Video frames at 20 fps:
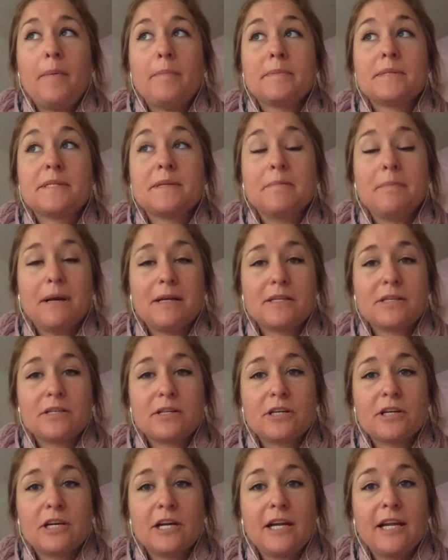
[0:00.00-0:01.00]

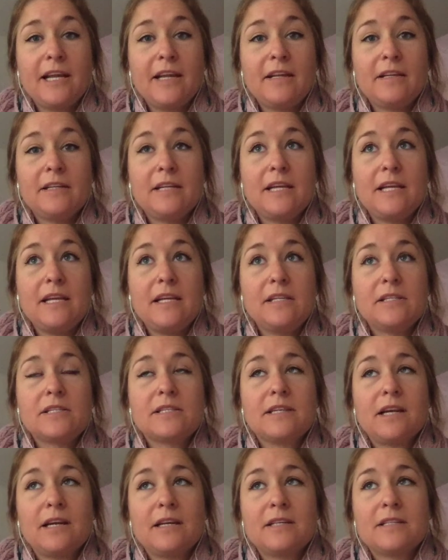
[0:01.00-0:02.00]
semester, and each
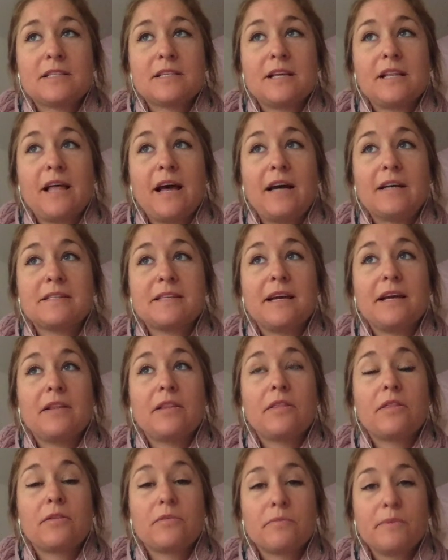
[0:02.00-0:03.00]
science class
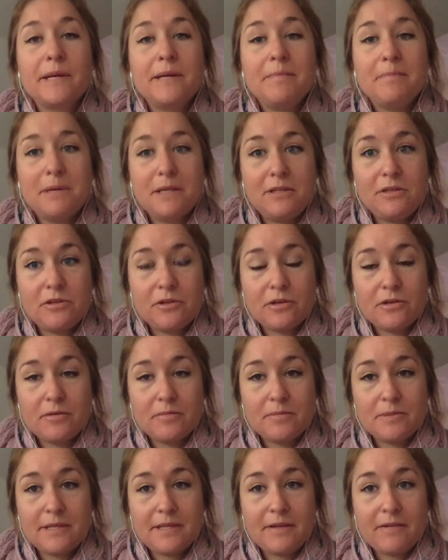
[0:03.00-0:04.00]
had 3
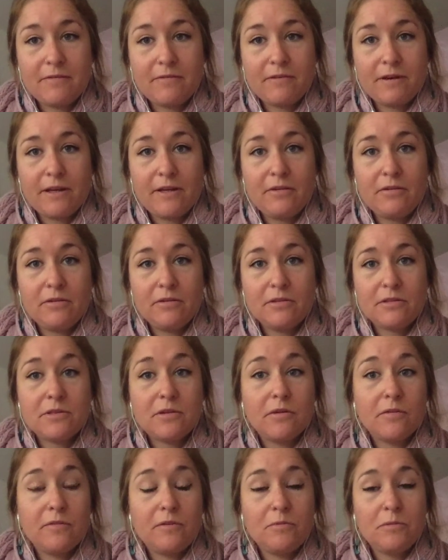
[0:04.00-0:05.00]
midterms and a final.
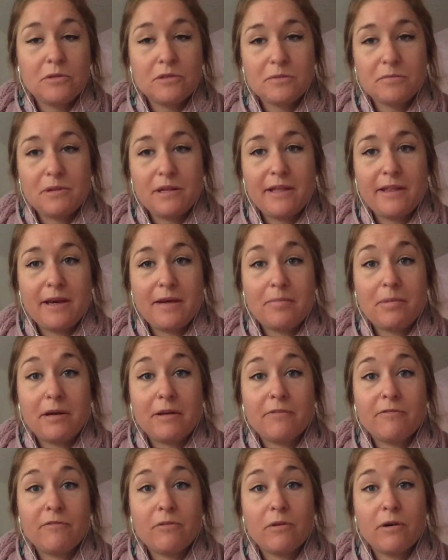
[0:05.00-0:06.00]
So if you multiply that by
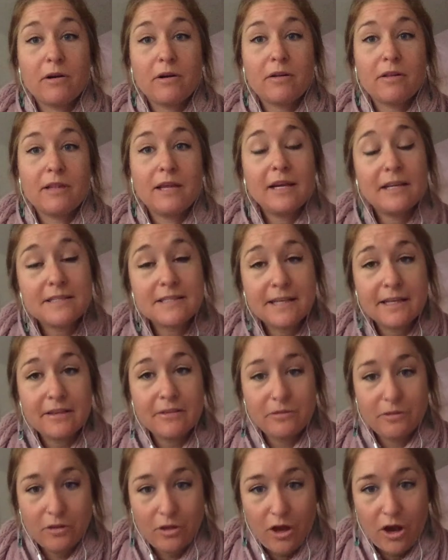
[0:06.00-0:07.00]
4, that is a
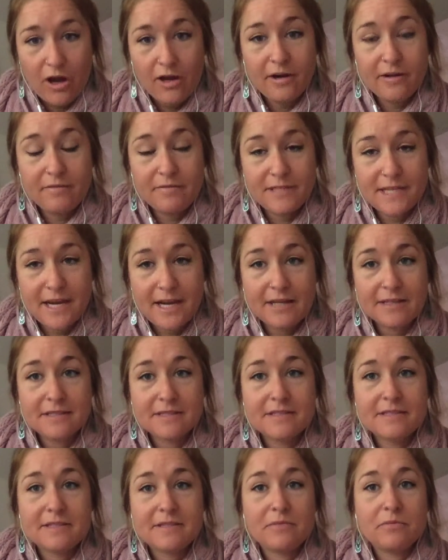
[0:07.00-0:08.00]
lot of
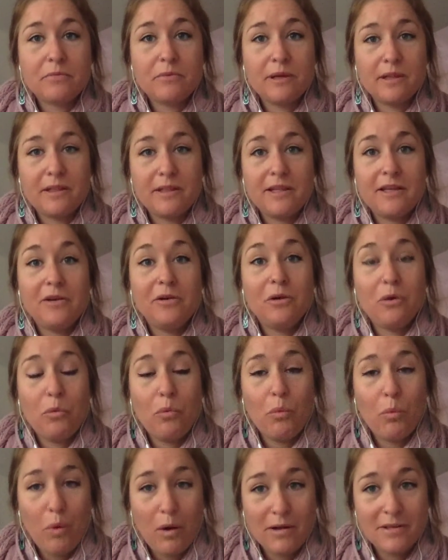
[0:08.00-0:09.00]
tests within
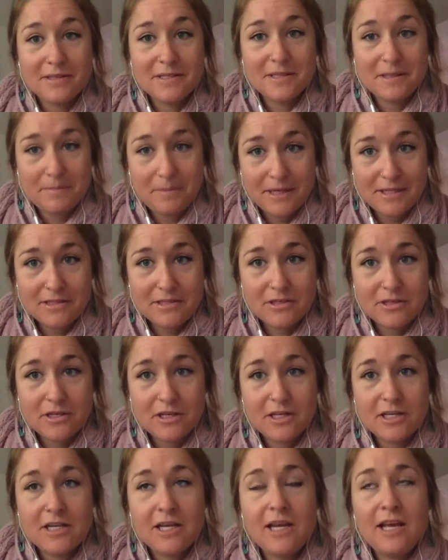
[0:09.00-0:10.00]
one
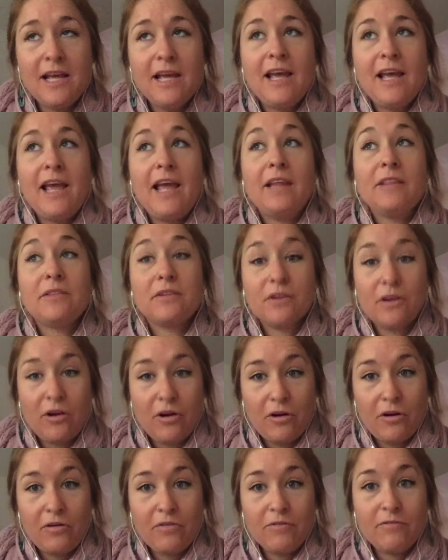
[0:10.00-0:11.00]
semester. And they're
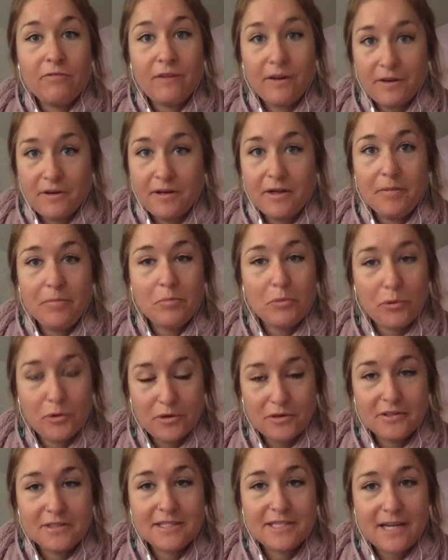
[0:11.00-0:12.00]
all very
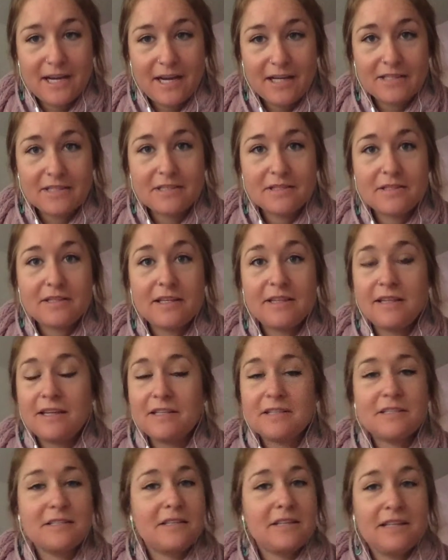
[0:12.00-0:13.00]
important tests.
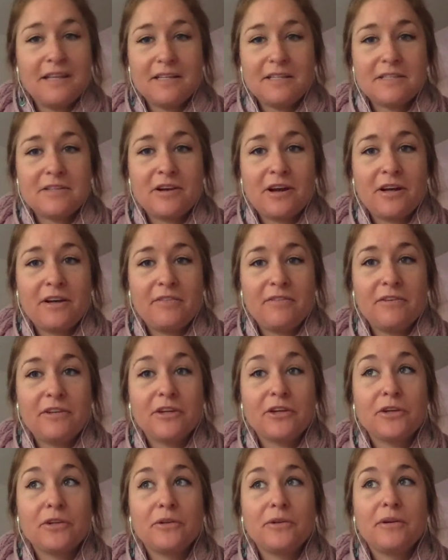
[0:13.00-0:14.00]
And that's not even
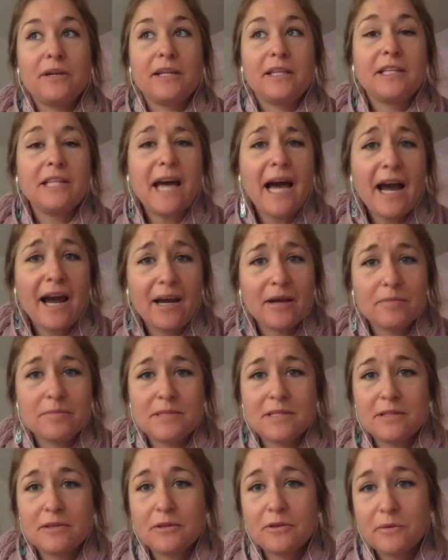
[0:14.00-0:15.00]
including
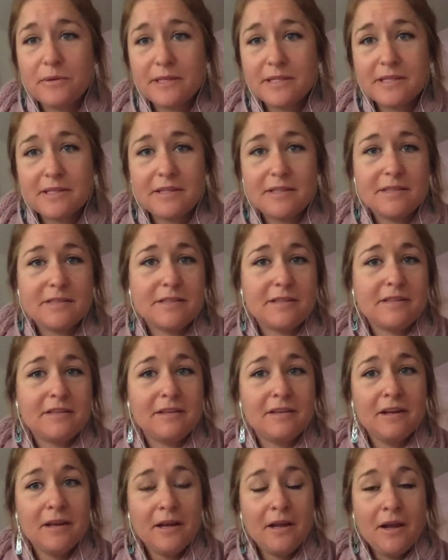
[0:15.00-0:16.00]
labs and quizzes and